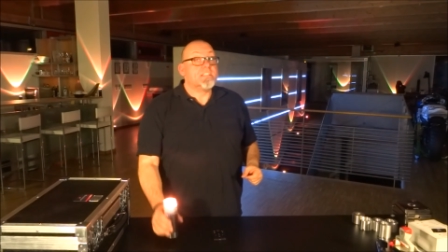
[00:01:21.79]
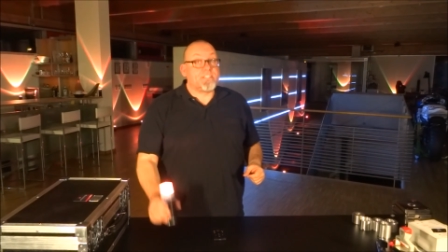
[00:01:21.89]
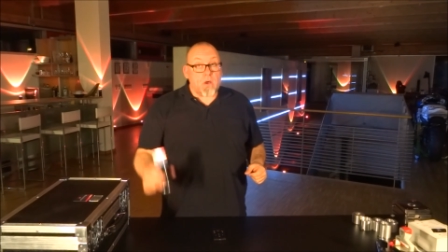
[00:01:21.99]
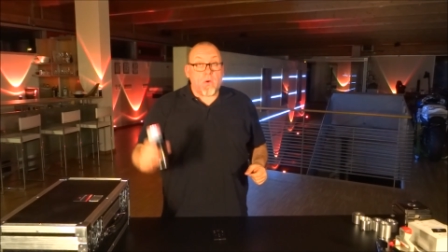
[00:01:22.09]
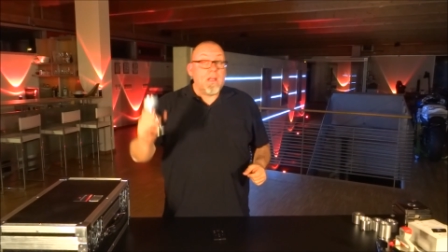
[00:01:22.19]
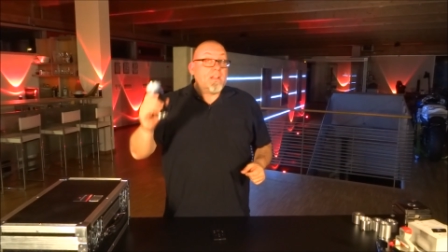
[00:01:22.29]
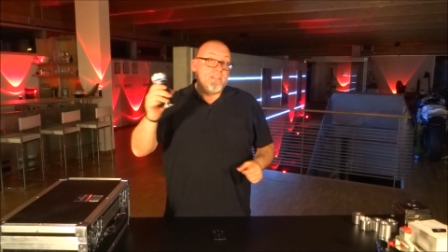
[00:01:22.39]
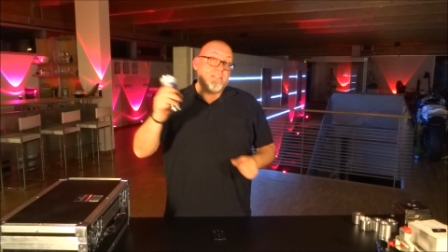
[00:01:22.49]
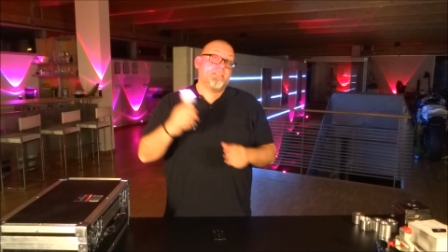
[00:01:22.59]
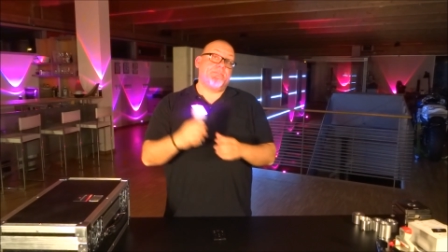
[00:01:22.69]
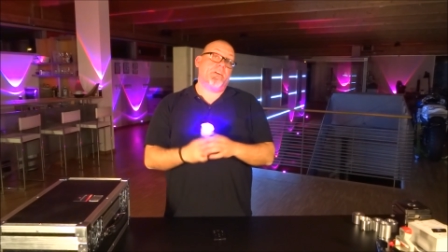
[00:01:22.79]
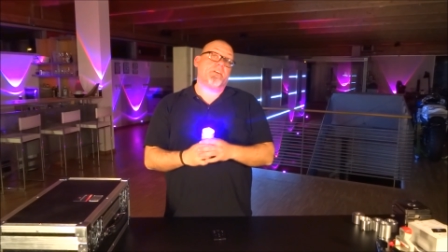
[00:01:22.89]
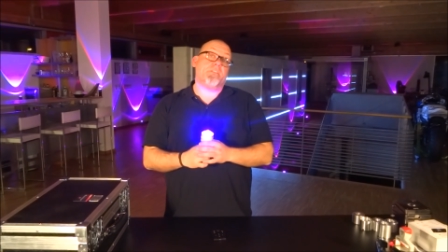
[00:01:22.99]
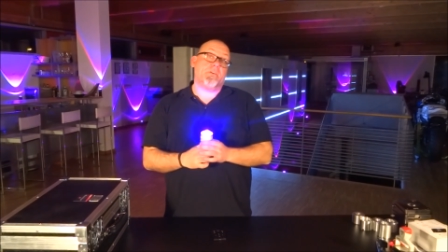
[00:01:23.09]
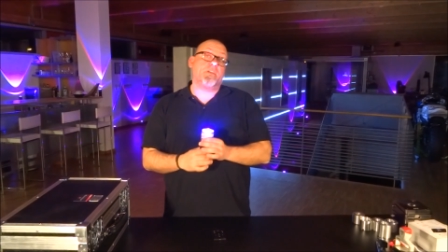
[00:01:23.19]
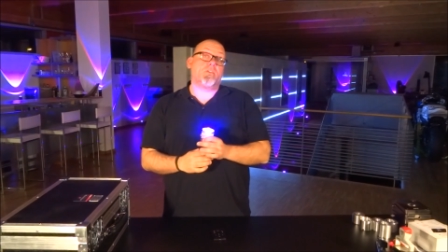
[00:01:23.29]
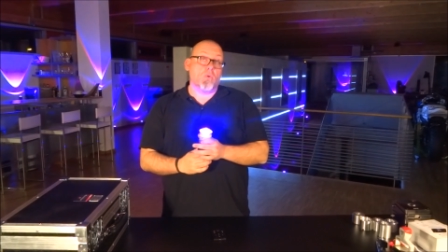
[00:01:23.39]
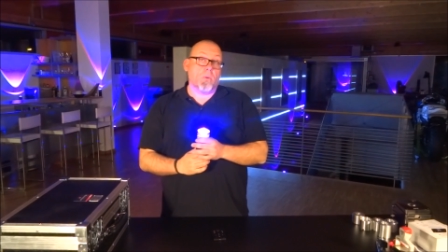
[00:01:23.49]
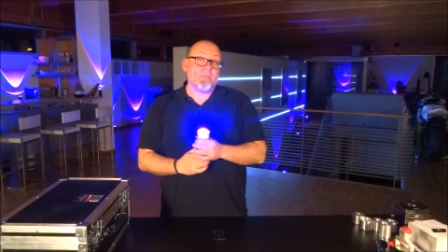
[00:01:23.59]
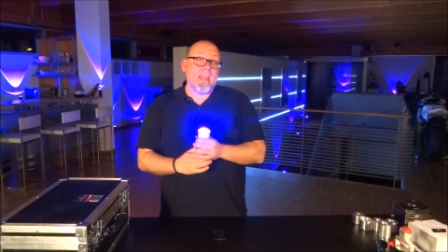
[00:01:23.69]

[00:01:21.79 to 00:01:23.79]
So this is very, very cool.